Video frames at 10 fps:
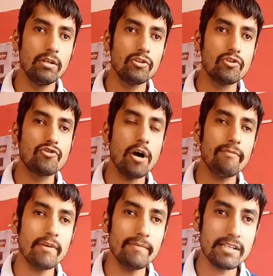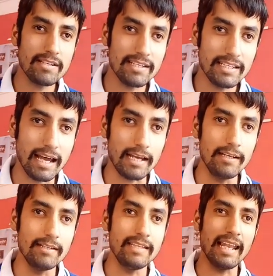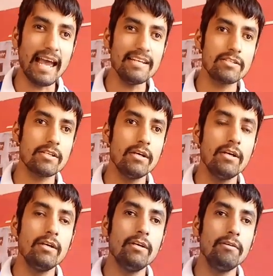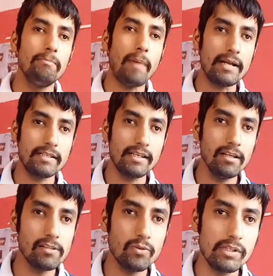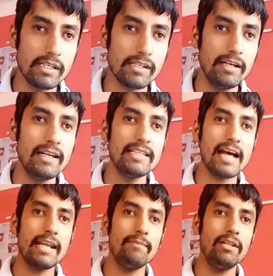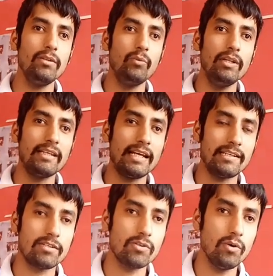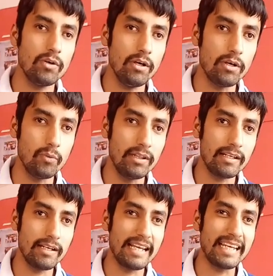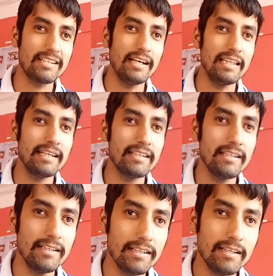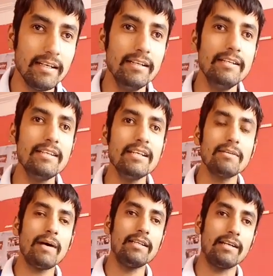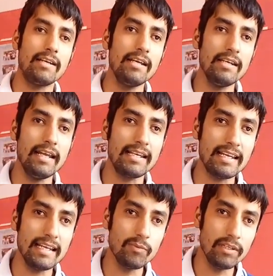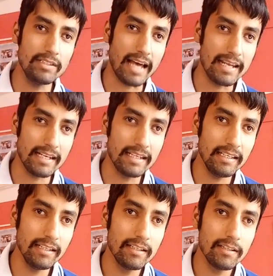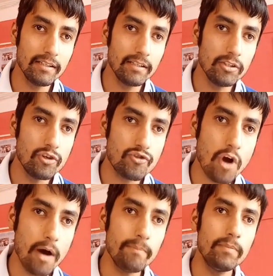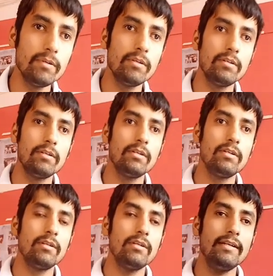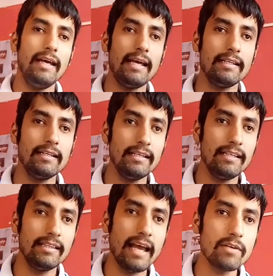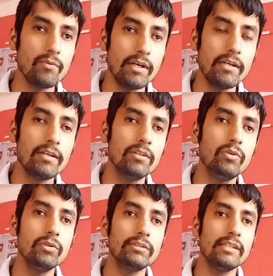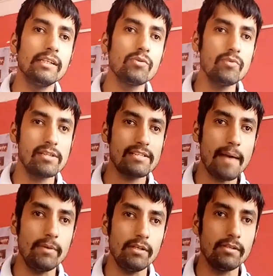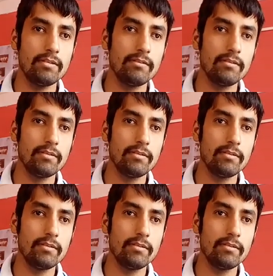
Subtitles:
to drop from a certain height, the light particles which is undesirable will get stored or will get collected nearby the grain, and grain will directly drop, and in that way those things will separate.